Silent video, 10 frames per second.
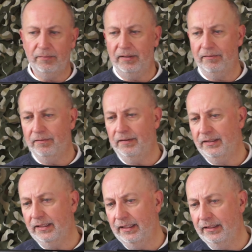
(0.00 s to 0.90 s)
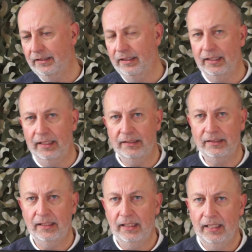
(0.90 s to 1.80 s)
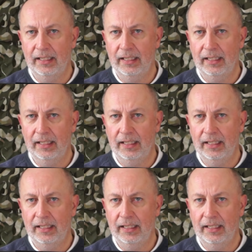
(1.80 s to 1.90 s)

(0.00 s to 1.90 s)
have been fitted to this,